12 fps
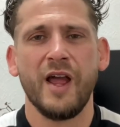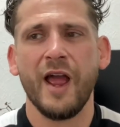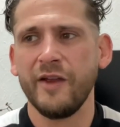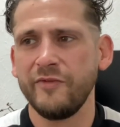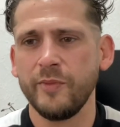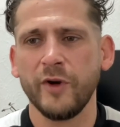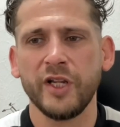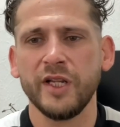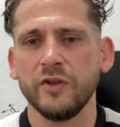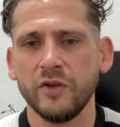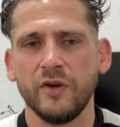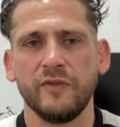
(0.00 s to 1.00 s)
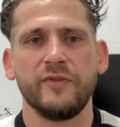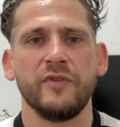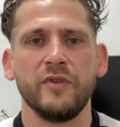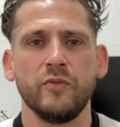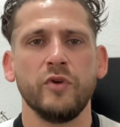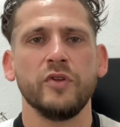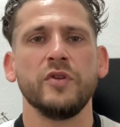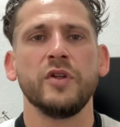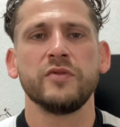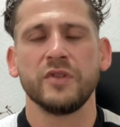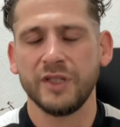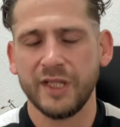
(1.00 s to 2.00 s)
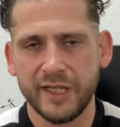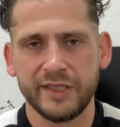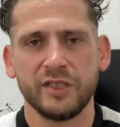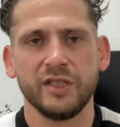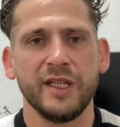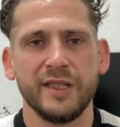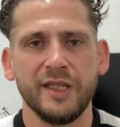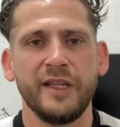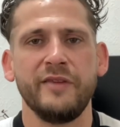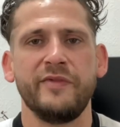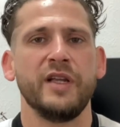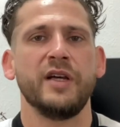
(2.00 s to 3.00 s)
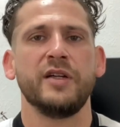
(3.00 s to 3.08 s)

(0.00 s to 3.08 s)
Everybody you love will literally leave you.